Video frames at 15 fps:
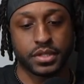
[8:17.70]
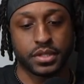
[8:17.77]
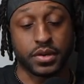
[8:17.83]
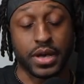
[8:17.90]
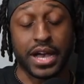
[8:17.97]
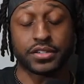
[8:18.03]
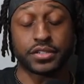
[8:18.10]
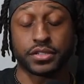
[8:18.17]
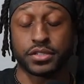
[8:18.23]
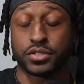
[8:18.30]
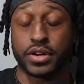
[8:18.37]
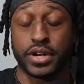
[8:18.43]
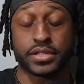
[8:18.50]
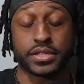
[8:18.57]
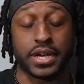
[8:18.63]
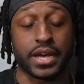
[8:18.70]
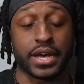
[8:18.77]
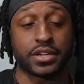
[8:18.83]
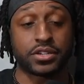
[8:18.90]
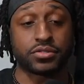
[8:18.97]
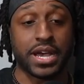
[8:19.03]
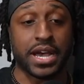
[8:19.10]
Actually, it's crazy. I got
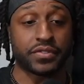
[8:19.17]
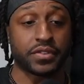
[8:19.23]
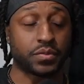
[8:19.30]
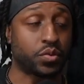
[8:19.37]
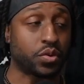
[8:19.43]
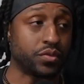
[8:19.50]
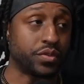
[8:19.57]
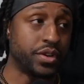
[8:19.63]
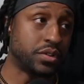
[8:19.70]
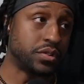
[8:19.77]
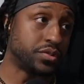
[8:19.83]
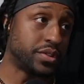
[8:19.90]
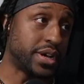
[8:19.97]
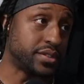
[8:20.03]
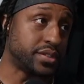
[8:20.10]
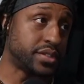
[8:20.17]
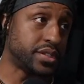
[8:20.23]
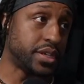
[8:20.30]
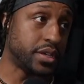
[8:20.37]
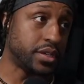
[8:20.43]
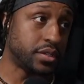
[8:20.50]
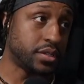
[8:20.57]
drafted in Puerto Rico in
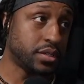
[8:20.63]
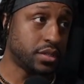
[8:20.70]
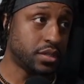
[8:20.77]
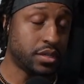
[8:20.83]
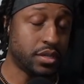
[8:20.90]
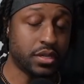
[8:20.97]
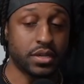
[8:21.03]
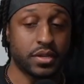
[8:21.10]
2010. Okay.